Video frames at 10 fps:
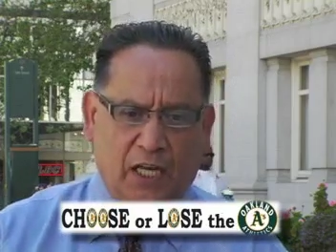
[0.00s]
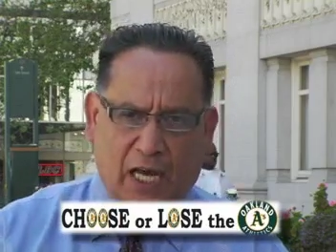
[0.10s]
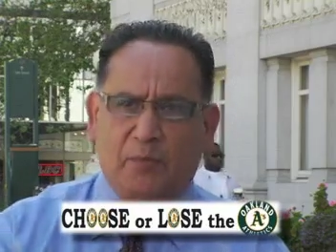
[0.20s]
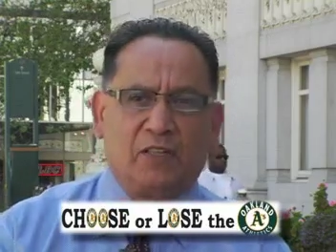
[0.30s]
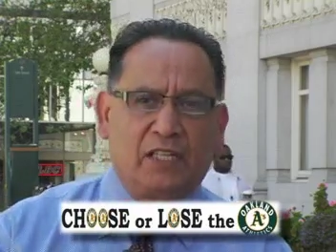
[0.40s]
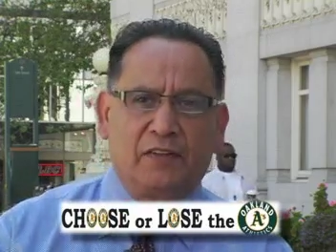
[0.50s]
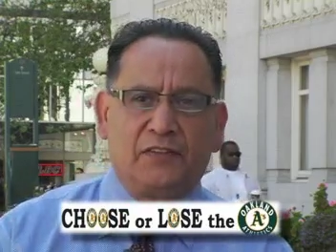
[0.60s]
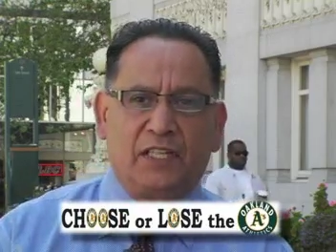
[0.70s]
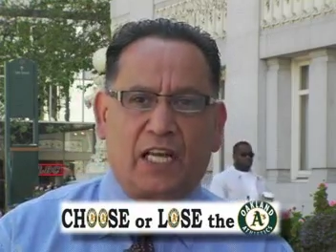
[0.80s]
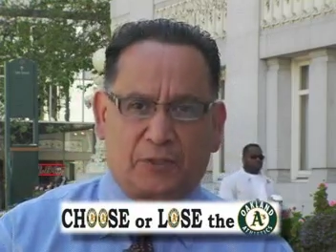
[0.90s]
I
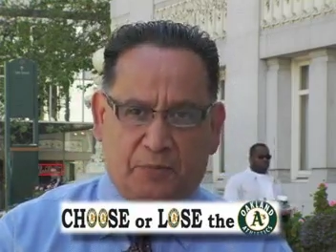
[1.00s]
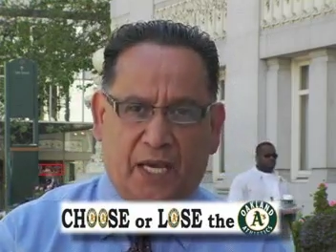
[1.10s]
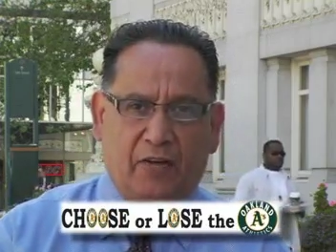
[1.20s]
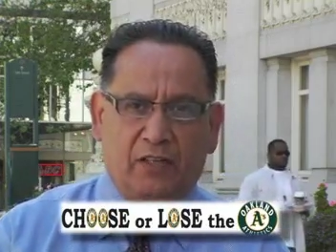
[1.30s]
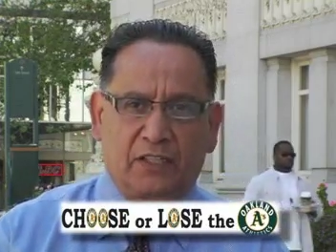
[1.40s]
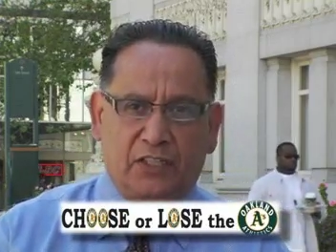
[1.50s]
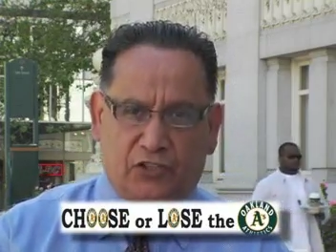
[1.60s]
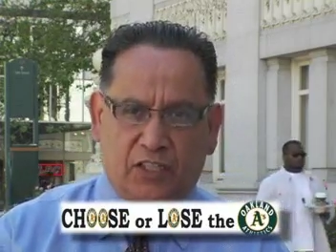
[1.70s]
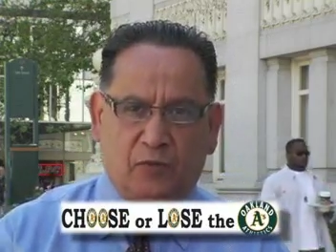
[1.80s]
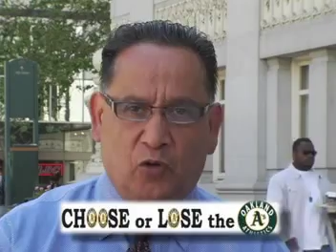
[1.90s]
believe that as mayor and
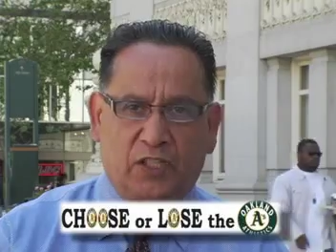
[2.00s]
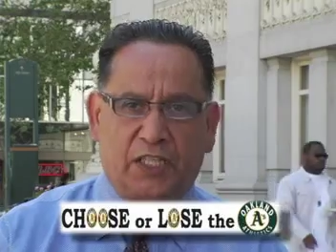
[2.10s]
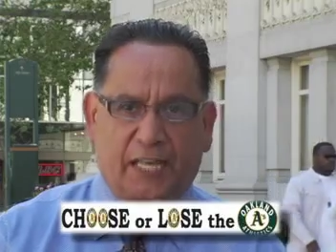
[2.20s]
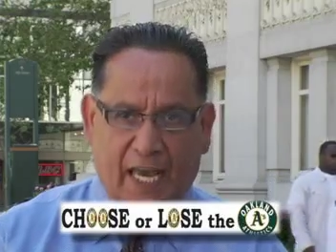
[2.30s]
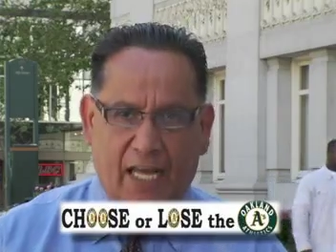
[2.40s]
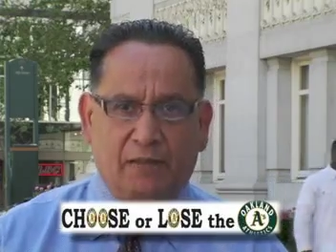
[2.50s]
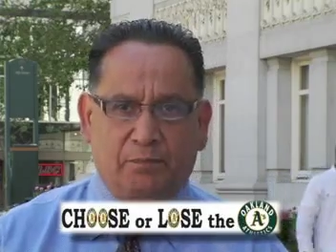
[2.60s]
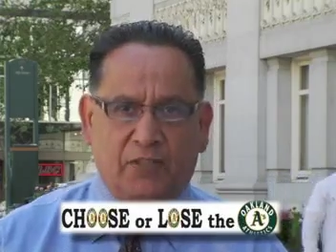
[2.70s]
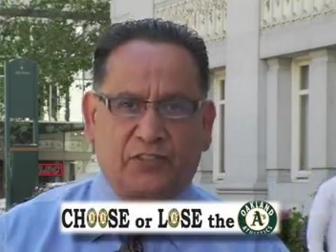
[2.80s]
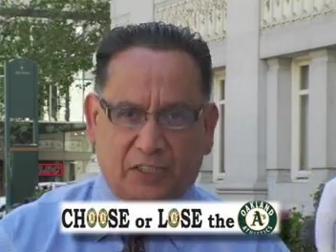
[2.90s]
the city of Oakland
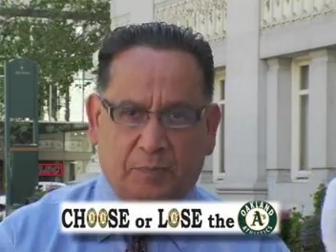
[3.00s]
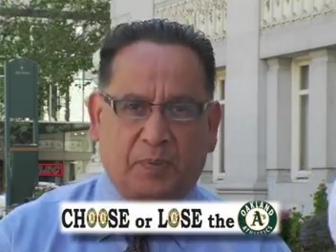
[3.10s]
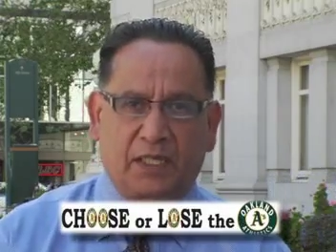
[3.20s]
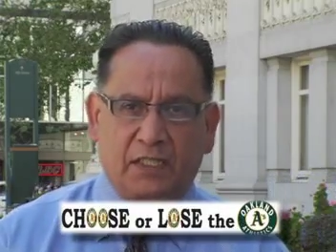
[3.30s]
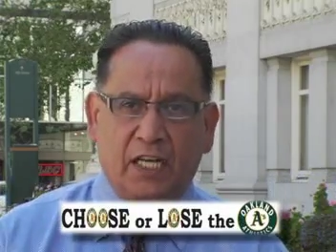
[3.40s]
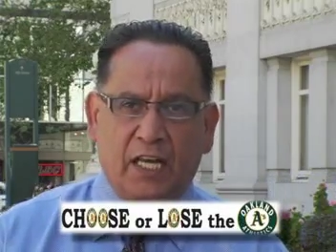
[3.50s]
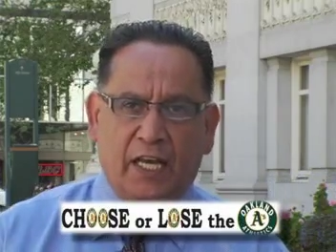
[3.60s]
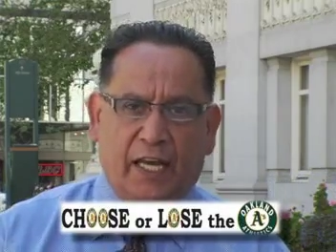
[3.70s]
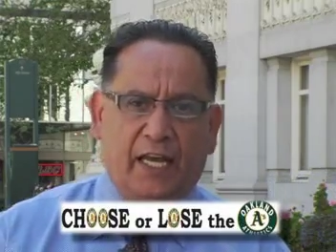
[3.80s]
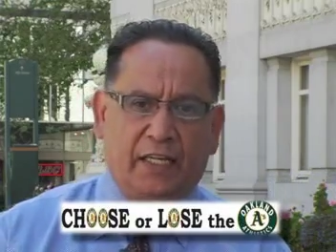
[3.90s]
can participate
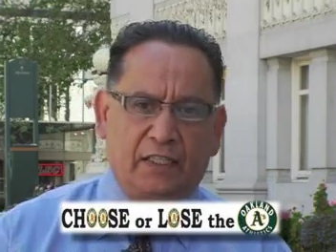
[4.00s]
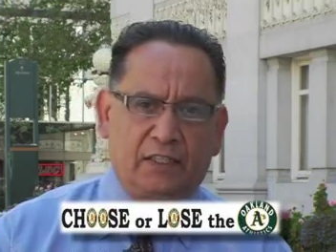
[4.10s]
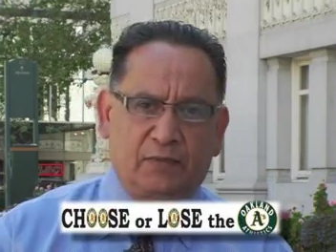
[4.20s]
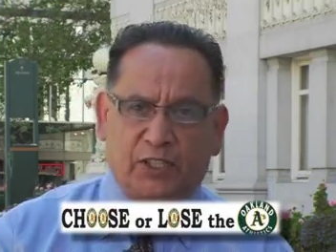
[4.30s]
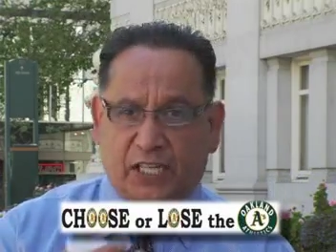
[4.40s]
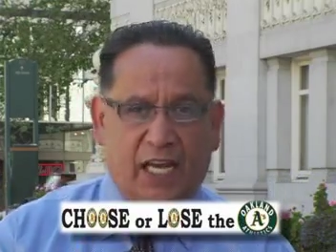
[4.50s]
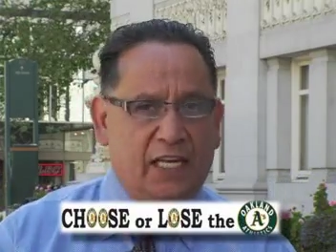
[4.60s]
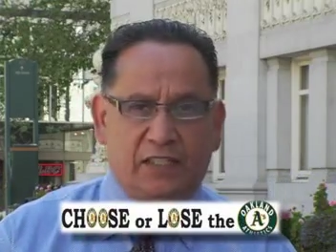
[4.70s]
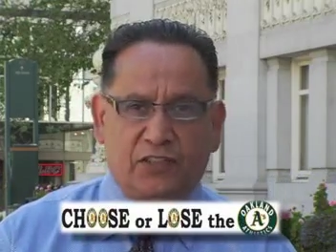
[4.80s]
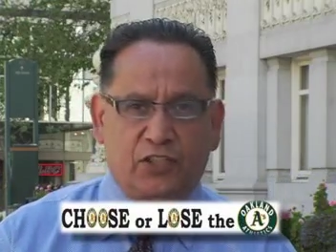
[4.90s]
in
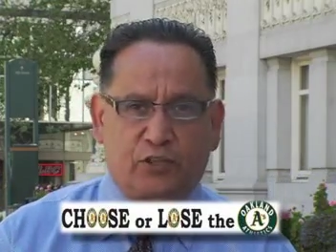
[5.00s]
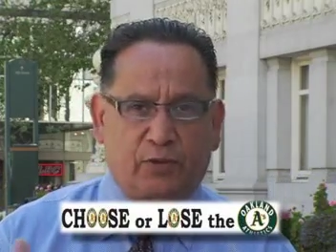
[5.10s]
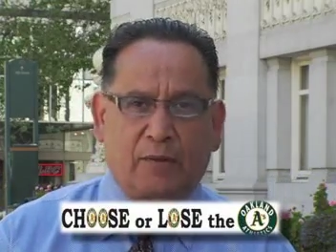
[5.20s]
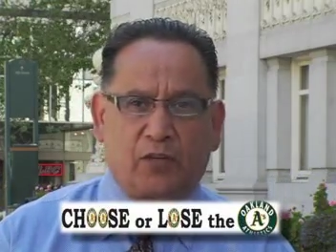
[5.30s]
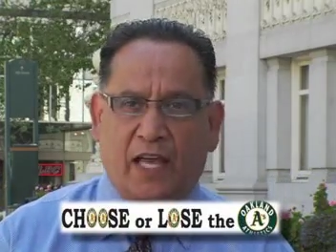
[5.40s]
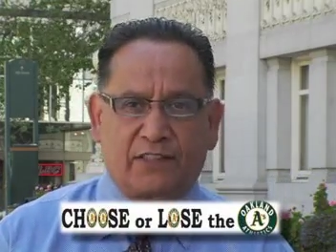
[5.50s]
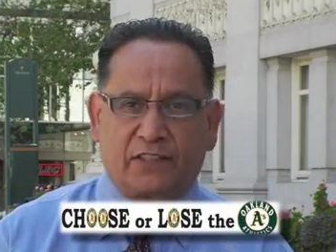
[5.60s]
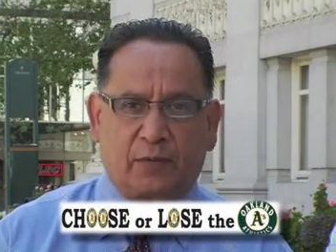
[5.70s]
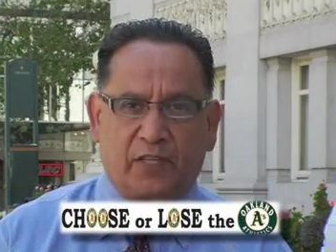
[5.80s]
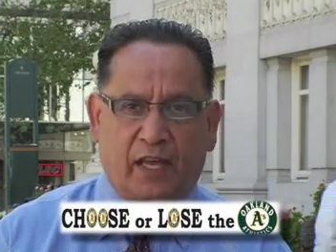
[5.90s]
retaining this incredible
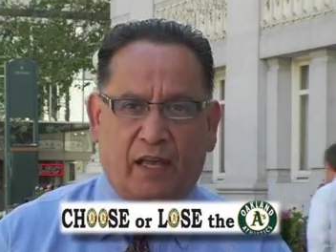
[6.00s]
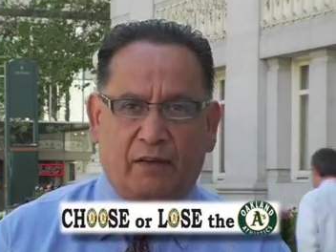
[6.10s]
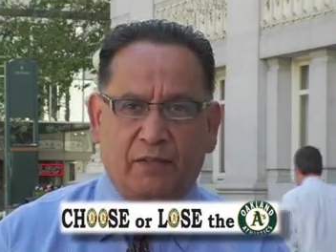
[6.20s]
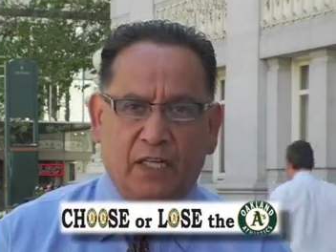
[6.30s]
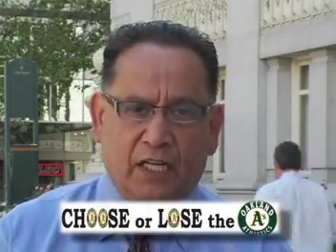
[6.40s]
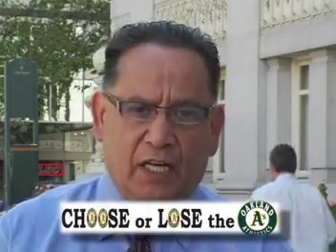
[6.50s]
asset that we have.